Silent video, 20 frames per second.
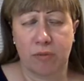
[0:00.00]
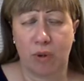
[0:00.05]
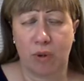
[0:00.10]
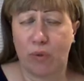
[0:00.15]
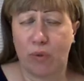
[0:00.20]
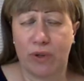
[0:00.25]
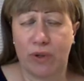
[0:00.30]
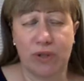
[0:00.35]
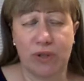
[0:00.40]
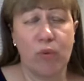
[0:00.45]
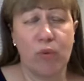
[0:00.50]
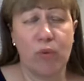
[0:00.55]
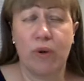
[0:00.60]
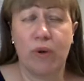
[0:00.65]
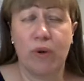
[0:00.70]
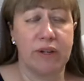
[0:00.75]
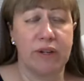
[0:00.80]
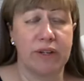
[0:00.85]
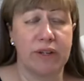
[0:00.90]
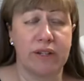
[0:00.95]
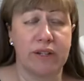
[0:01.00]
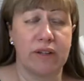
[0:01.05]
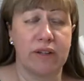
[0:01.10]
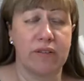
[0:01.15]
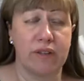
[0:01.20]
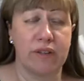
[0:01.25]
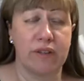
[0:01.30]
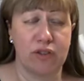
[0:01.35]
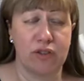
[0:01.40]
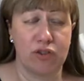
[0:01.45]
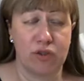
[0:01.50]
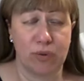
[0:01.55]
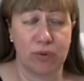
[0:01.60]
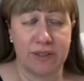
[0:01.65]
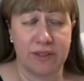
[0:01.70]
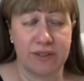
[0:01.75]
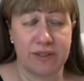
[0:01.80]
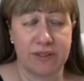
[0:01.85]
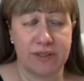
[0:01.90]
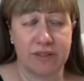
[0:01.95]
But we don't want to give in to
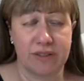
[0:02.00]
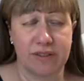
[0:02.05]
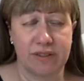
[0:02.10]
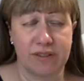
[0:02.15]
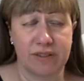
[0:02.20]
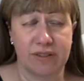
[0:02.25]
it